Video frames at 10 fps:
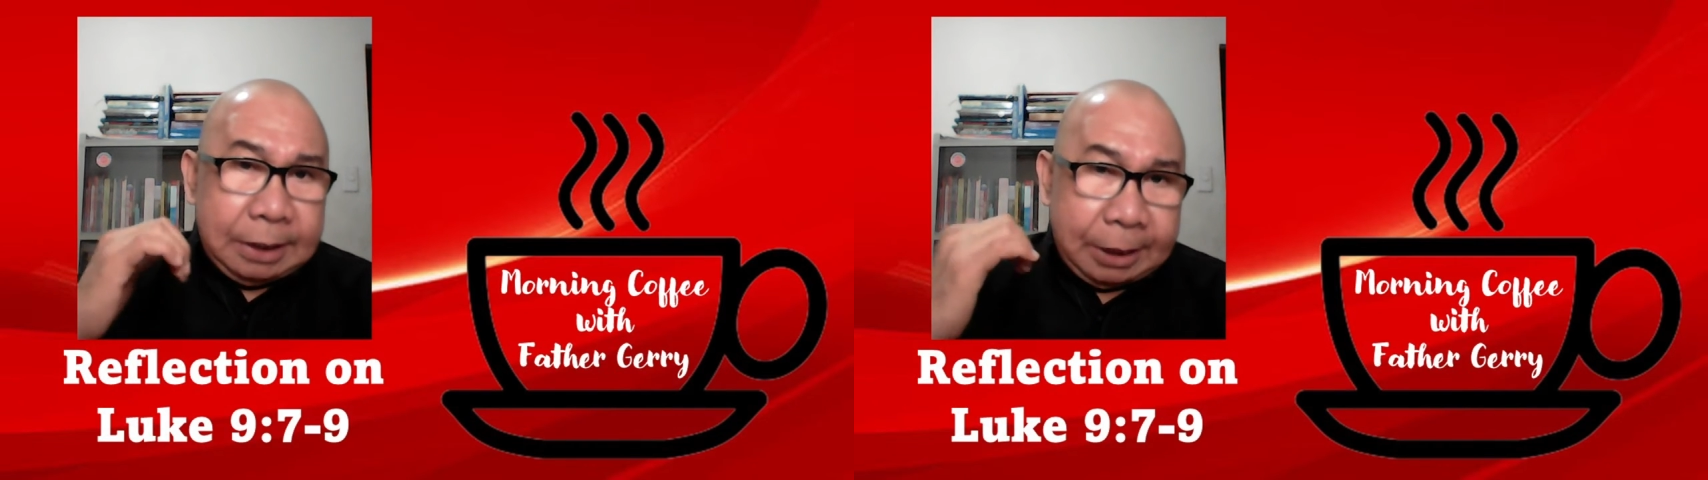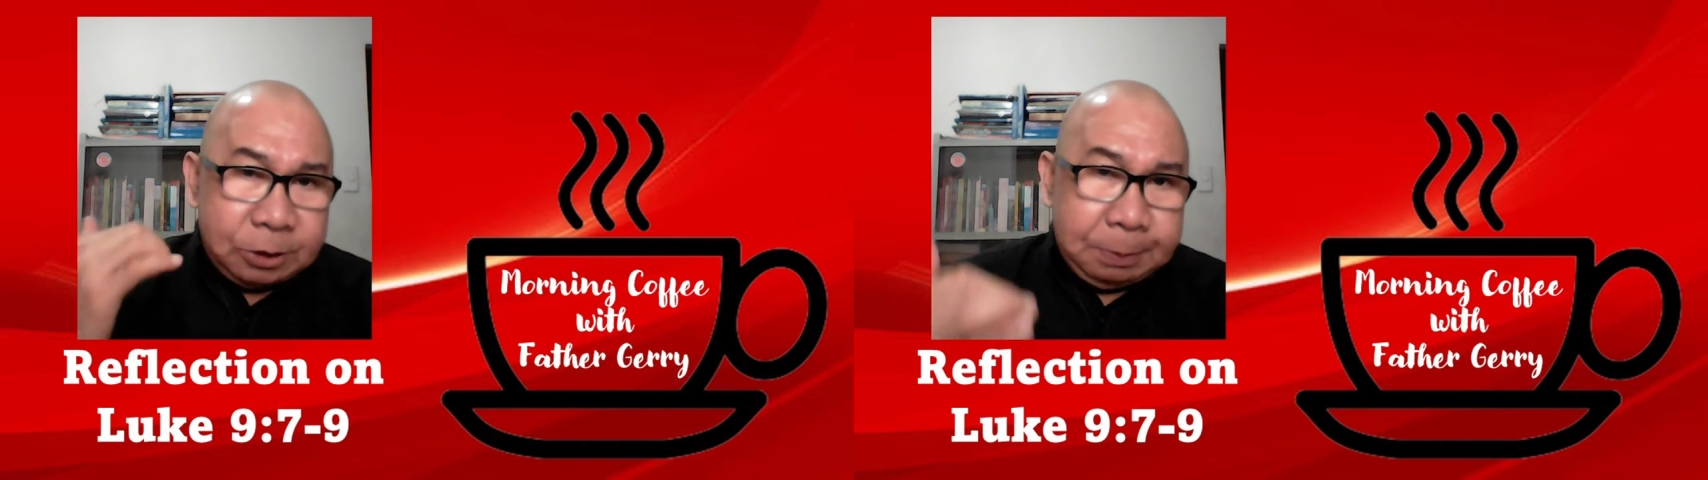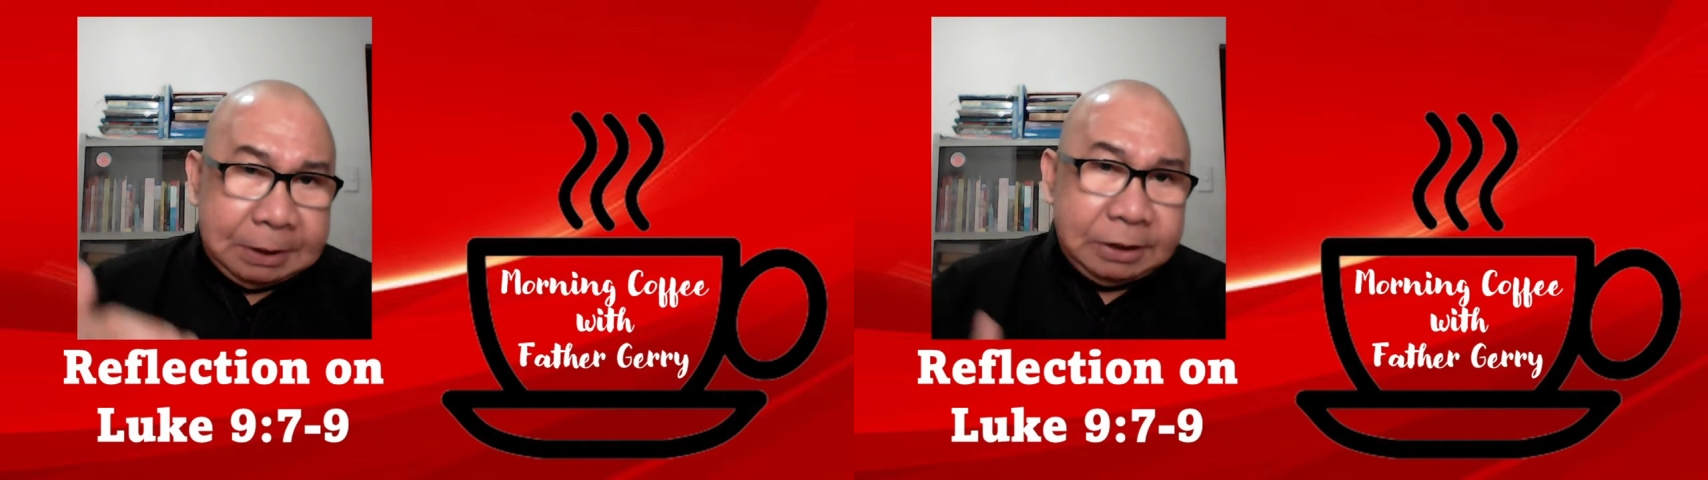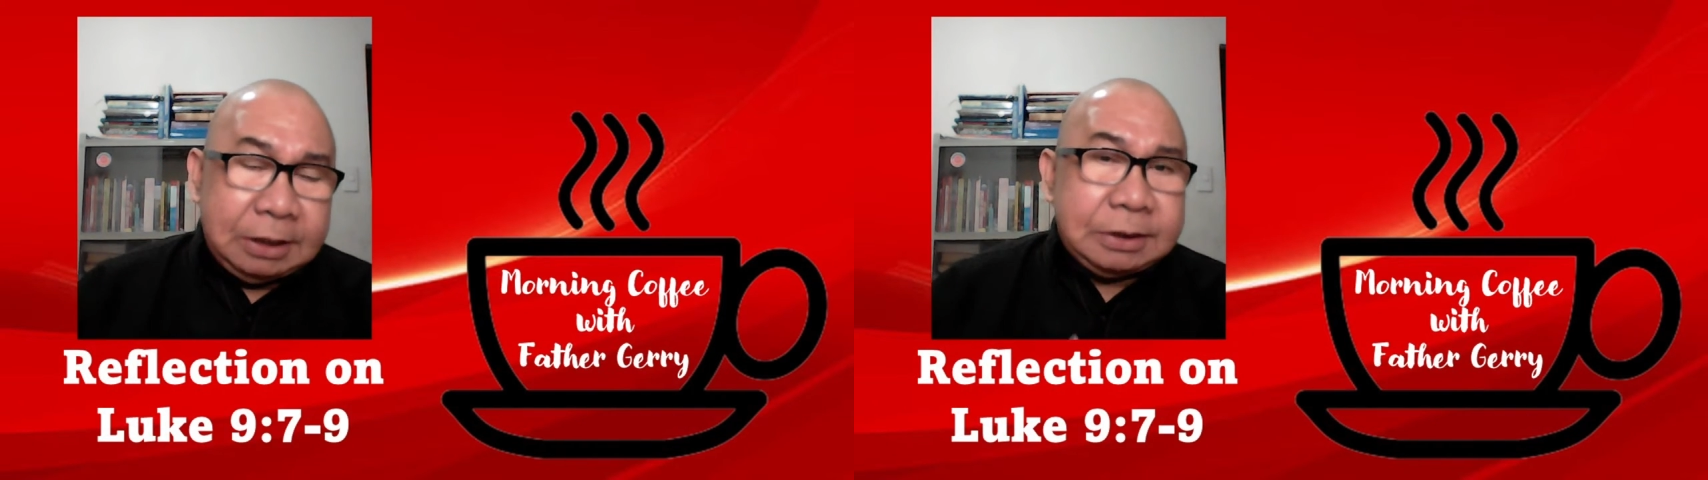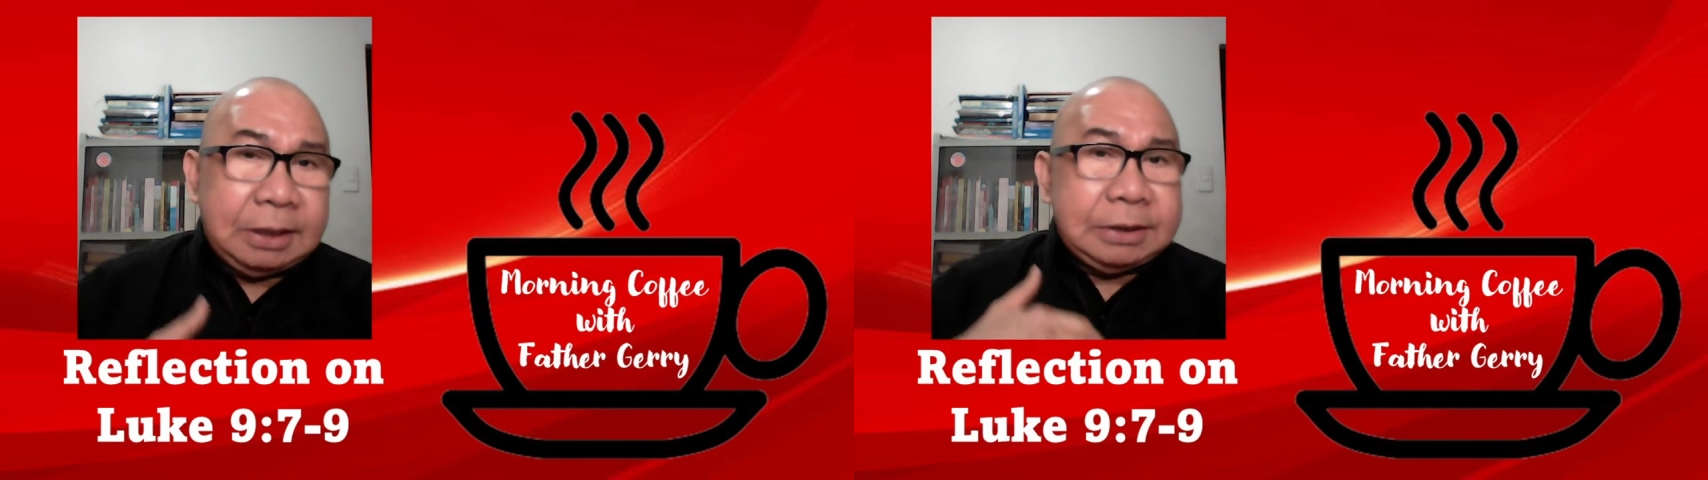
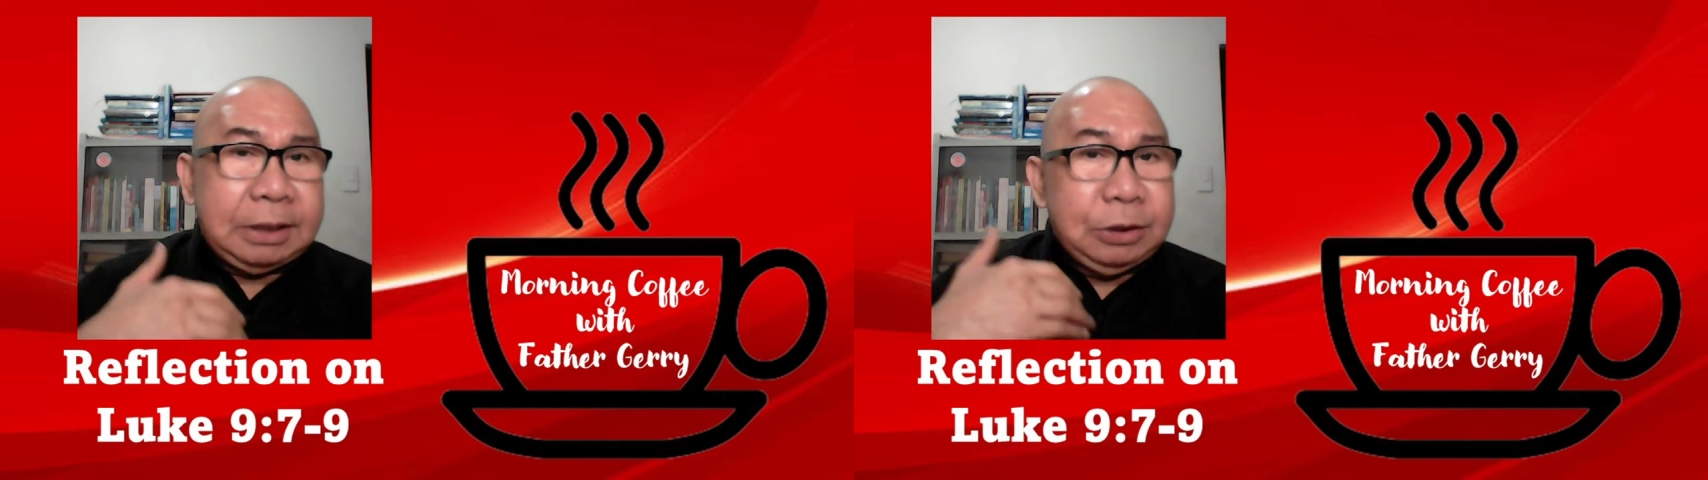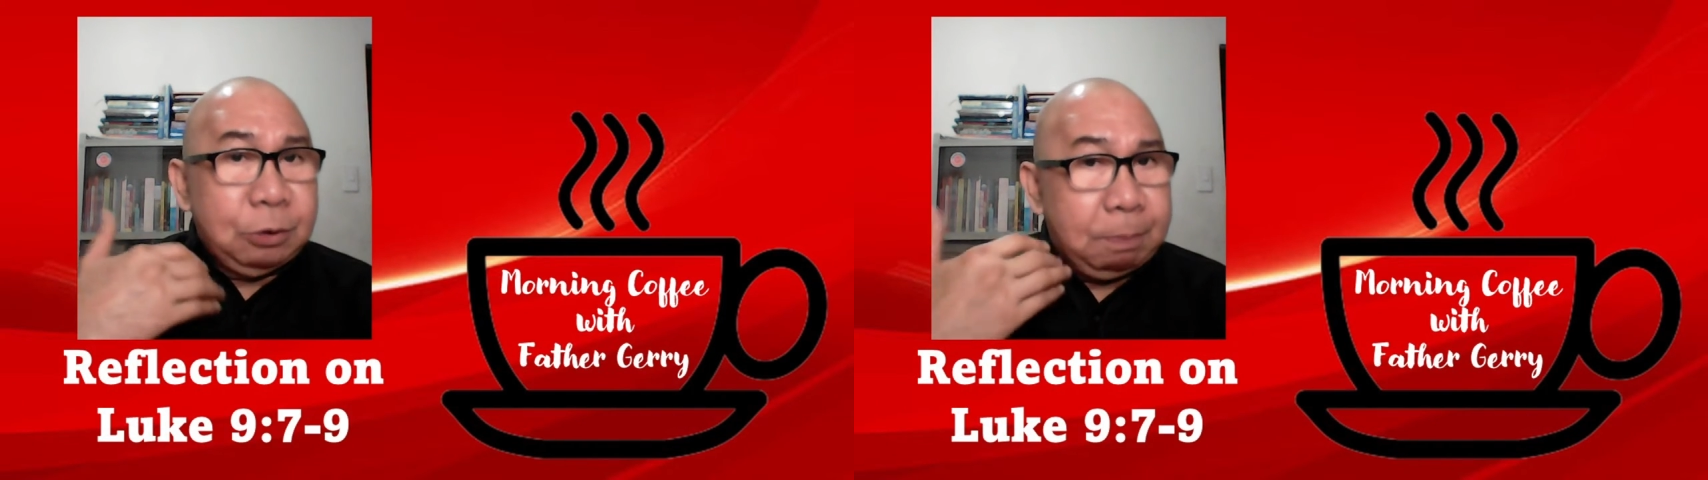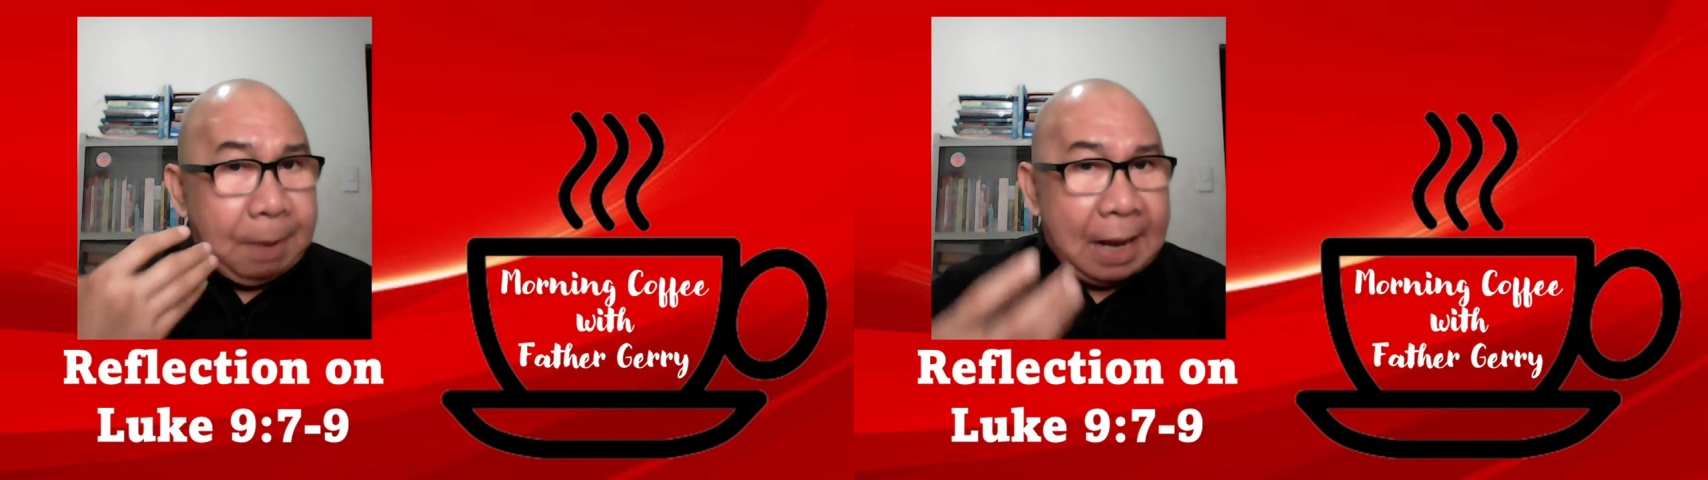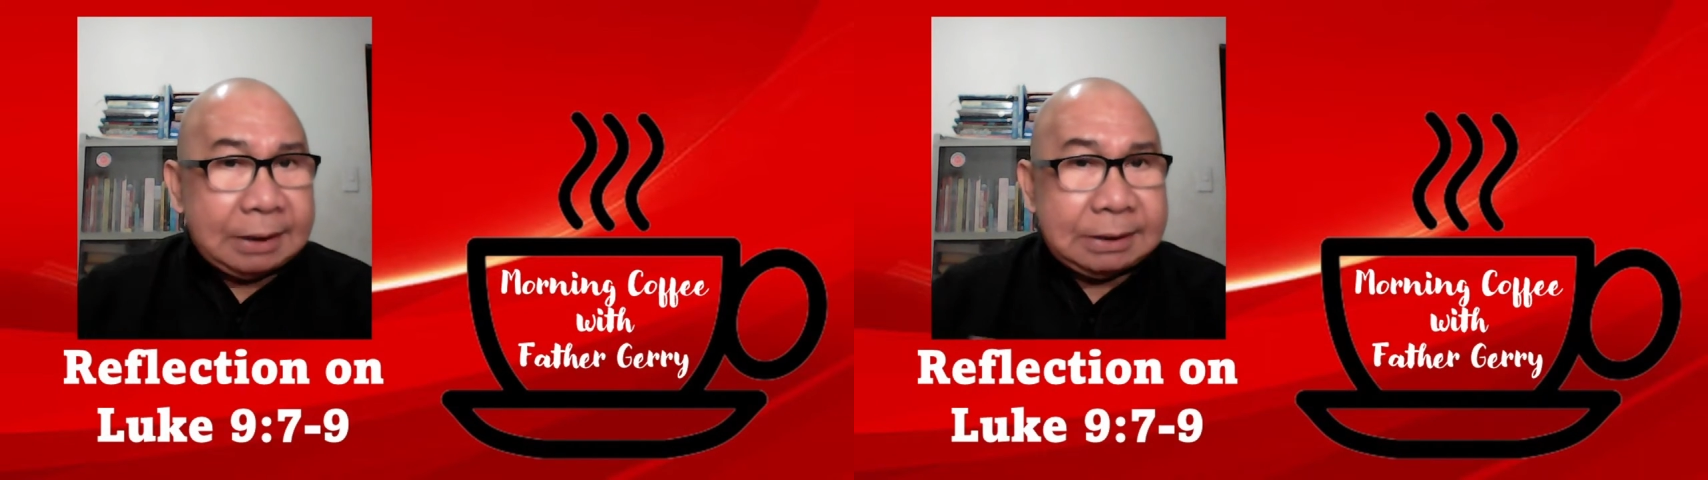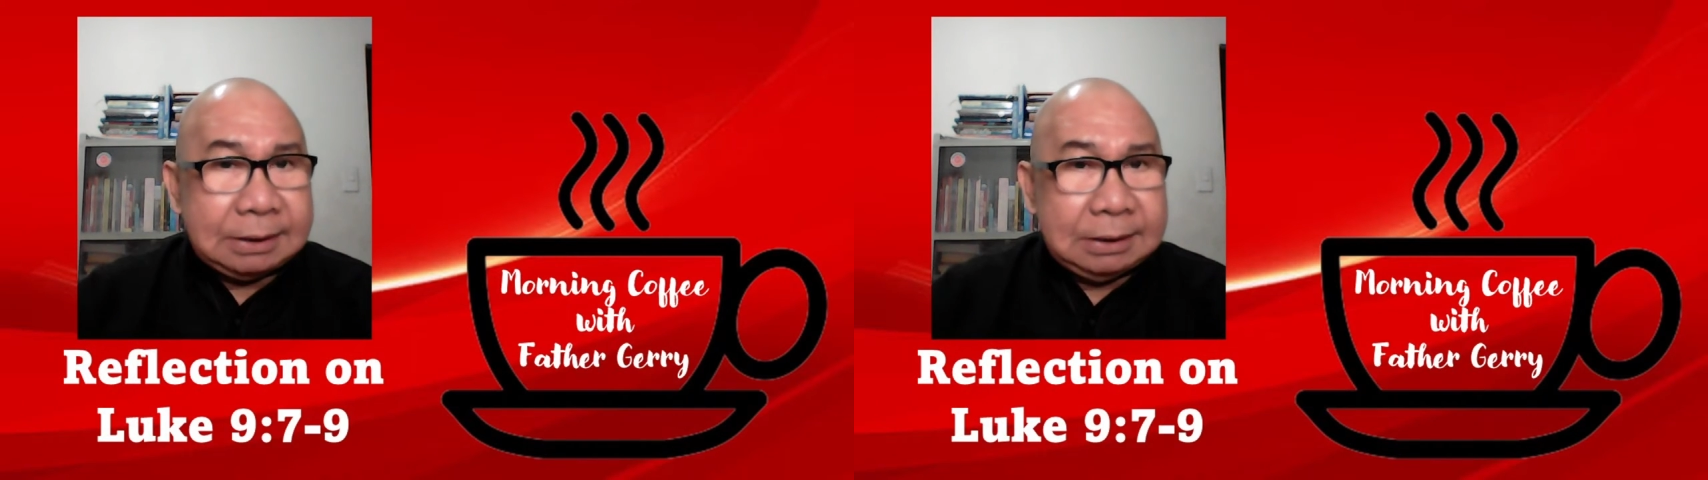experiences in your
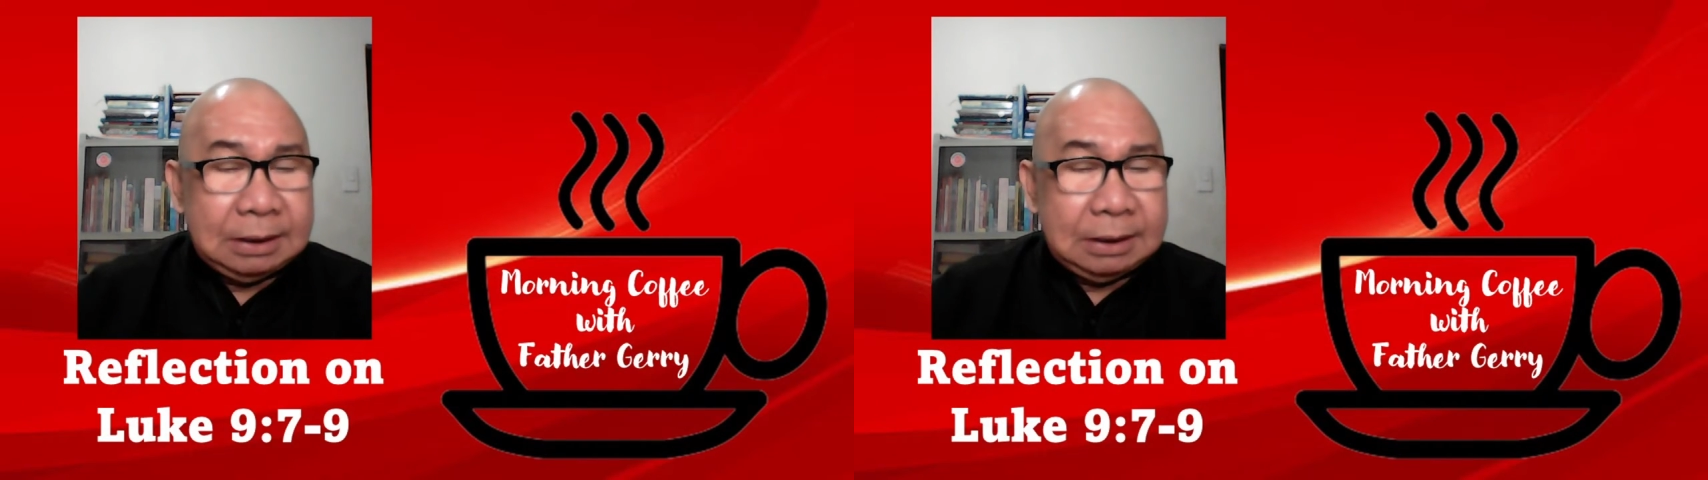past